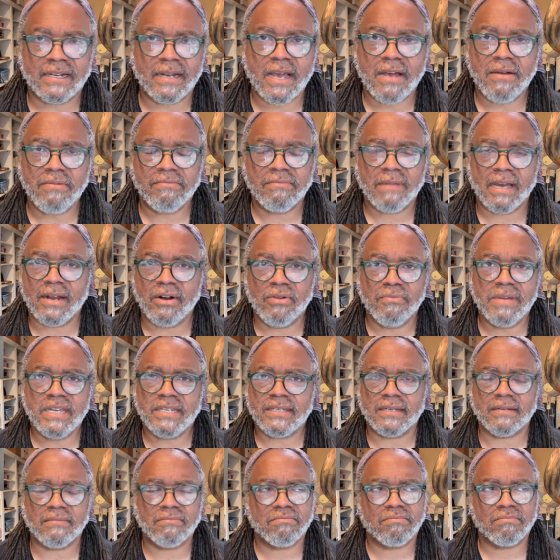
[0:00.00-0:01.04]
it's like, no, I
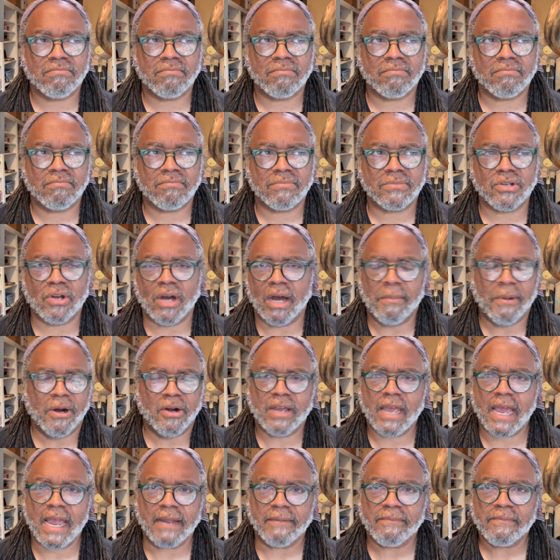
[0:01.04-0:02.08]
don't miss it. So
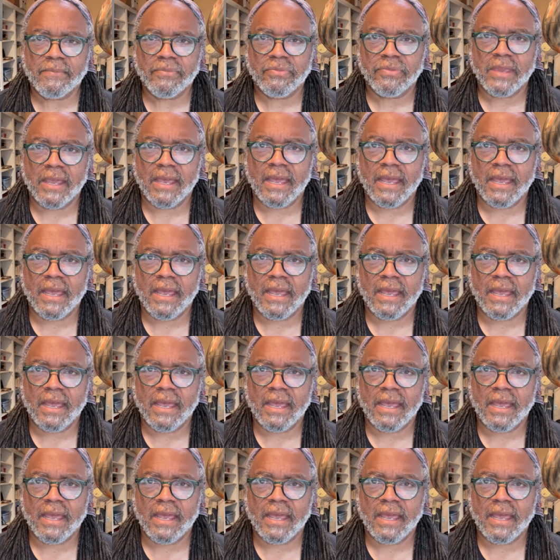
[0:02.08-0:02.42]
I'm okay.